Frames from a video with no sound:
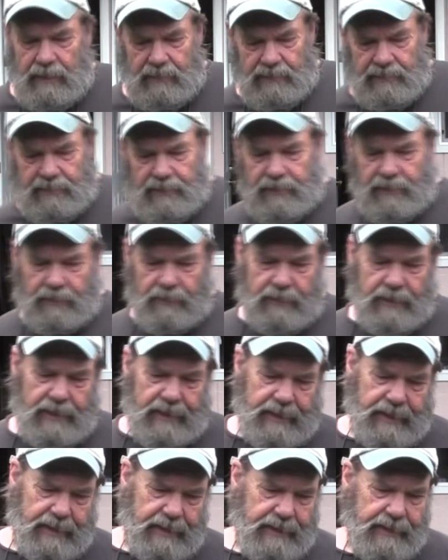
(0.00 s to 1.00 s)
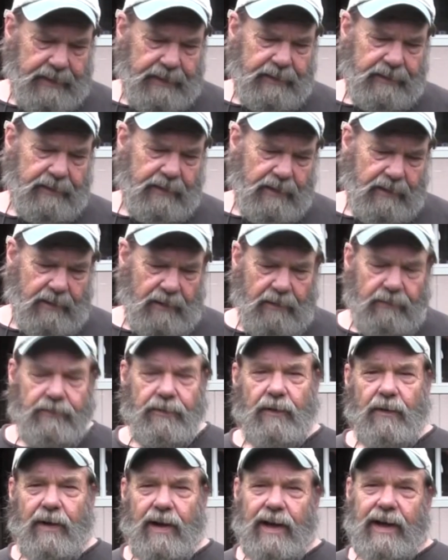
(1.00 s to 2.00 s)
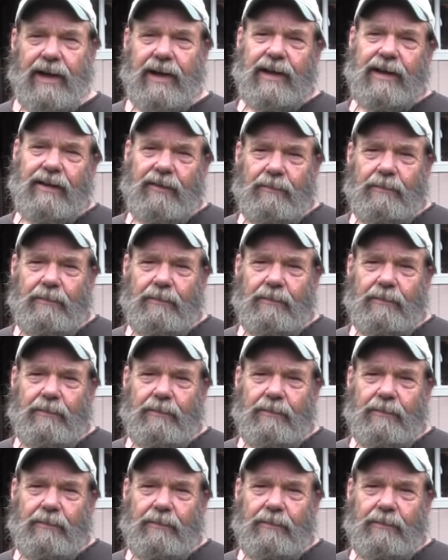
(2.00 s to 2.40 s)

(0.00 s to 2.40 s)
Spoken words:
So there are a variety